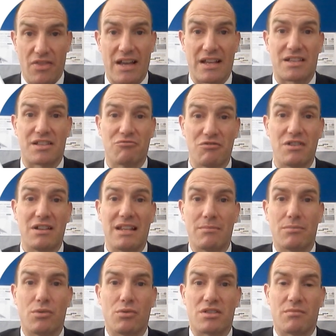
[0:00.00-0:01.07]
that's a really
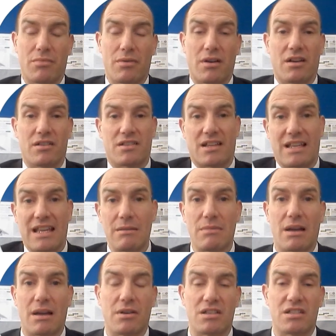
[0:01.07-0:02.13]
important part to
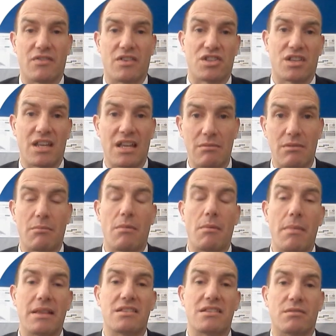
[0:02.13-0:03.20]
keep that motivation, keep that
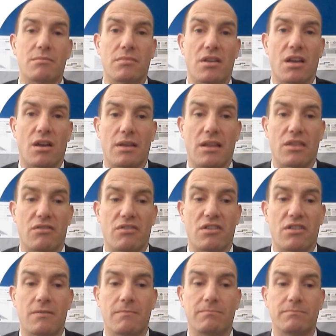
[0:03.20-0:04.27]
momentum going
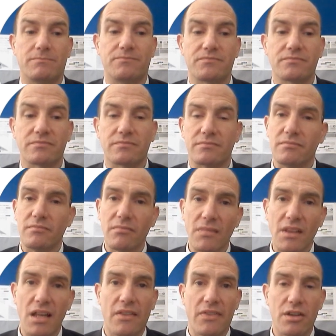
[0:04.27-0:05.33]
through.
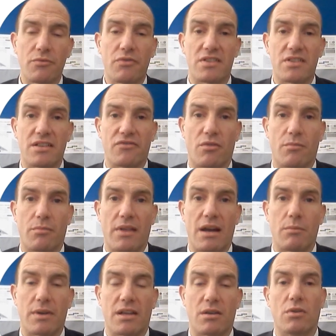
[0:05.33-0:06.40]
And then obviously from
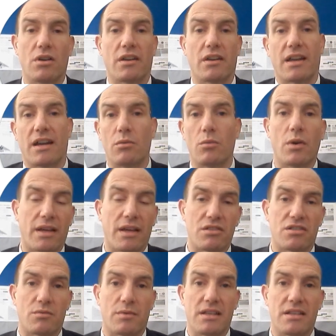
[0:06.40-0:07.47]
that we can work out, well, what
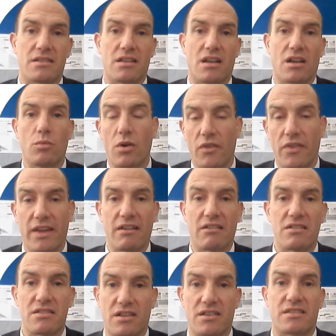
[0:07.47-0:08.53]
else do I need to know? What are the
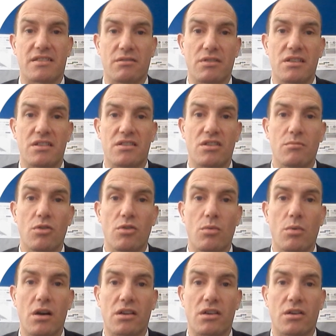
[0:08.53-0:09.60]
areas that I still need to do more
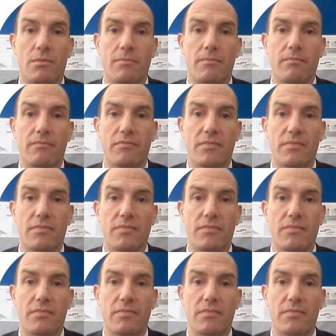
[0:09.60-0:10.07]
work on?